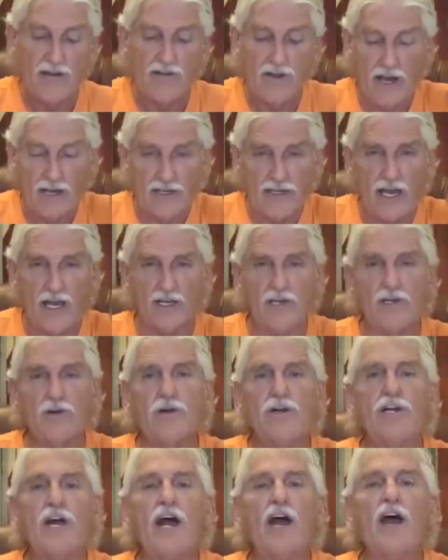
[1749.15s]
they take
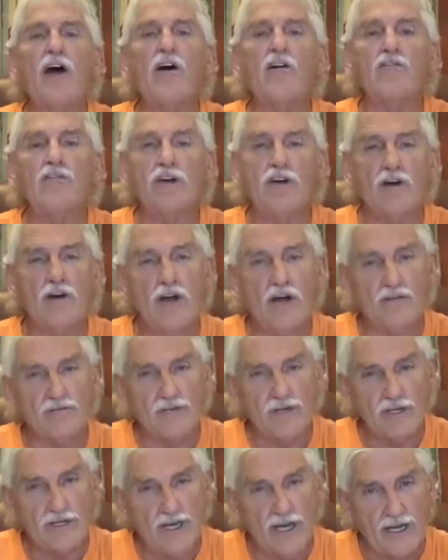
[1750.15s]
you into Hellville
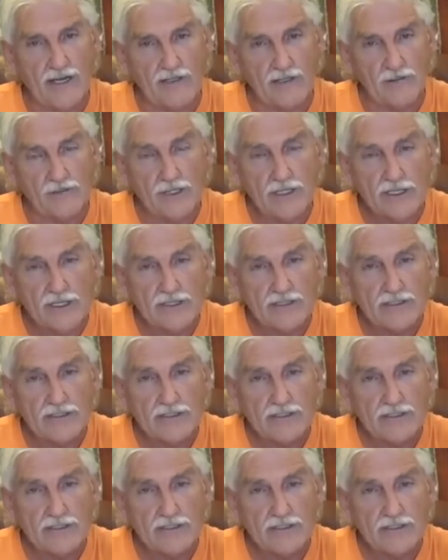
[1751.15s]
every day of the week.